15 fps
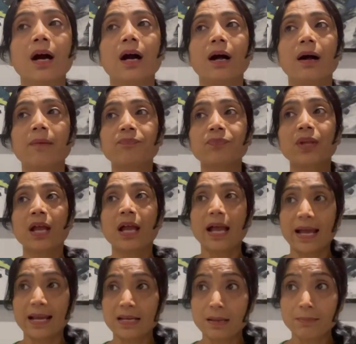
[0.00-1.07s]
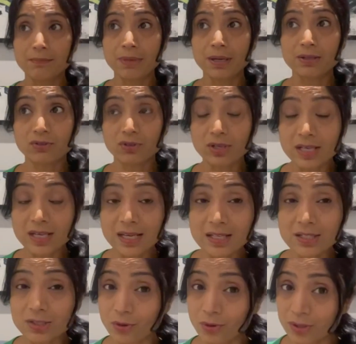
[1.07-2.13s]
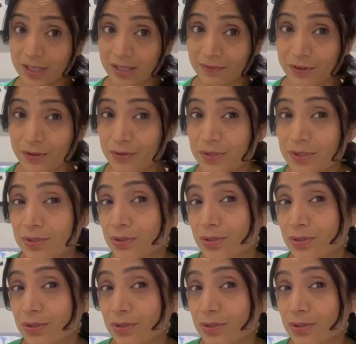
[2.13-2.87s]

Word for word: And number three is don't confuse